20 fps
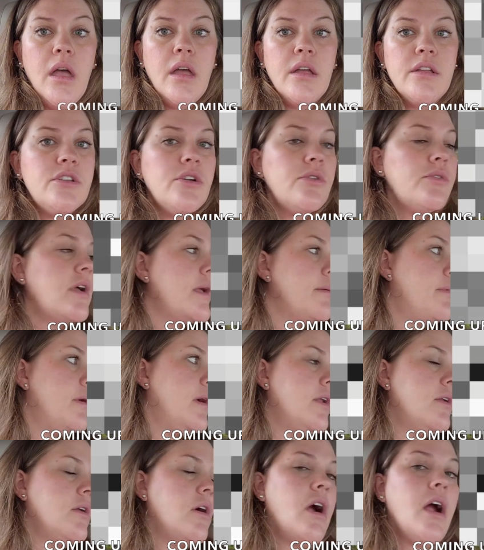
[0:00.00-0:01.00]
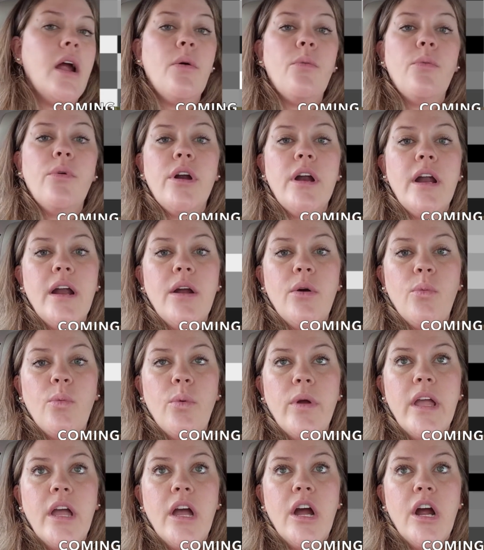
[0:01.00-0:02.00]
It's okay, bud. All right, we're
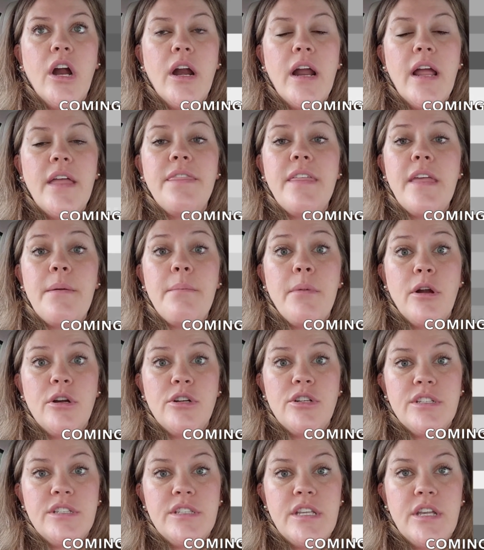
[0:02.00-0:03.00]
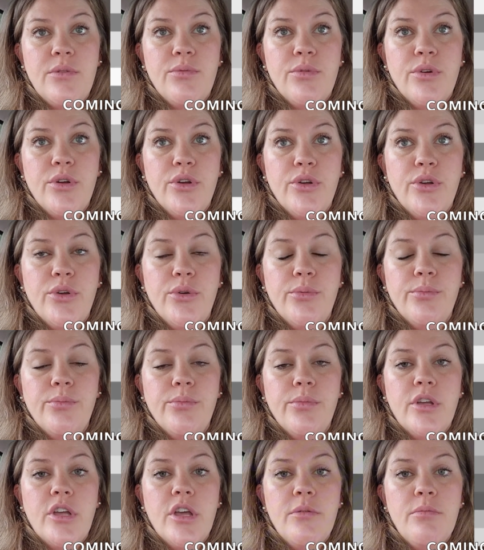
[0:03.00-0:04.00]
we are at the emergency room.
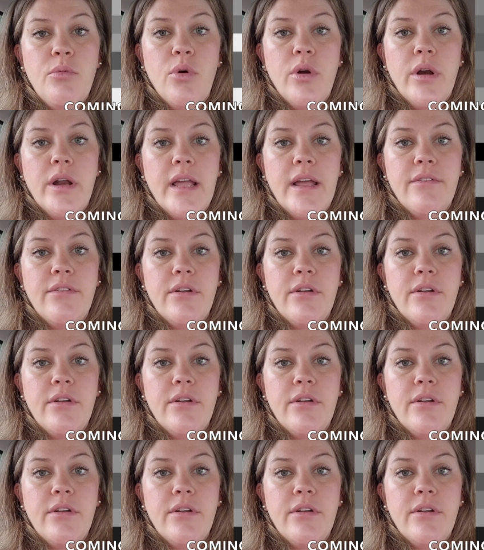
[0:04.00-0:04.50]
Good morning,